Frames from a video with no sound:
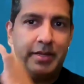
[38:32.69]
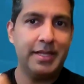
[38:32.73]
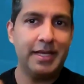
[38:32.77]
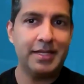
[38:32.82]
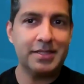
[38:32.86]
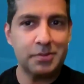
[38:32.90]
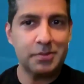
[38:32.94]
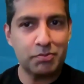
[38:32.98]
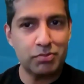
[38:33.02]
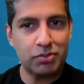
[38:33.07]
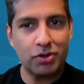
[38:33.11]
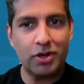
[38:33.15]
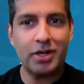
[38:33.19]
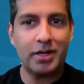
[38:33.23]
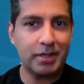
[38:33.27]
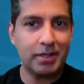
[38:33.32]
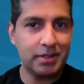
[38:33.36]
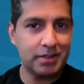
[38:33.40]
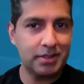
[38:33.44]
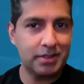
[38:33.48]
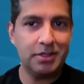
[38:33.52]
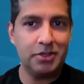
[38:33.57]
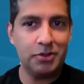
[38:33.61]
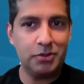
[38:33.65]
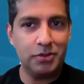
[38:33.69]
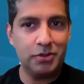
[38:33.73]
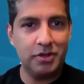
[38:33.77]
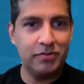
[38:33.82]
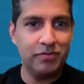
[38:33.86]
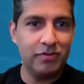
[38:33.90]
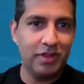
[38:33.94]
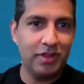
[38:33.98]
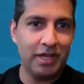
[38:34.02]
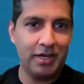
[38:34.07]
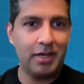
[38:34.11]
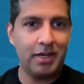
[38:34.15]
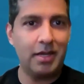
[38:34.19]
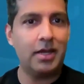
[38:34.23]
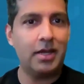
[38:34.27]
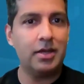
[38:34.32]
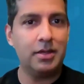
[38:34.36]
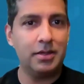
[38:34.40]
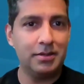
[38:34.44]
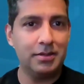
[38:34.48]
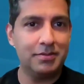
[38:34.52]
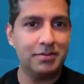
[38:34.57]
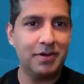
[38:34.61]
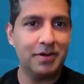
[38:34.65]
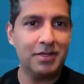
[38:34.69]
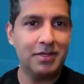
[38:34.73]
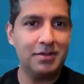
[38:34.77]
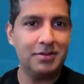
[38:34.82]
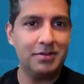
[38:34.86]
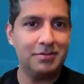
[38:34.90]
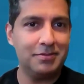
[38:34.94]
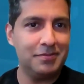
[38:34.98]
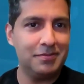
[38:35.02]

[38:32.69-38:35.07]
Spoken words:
That's a product that you did for that guy, right?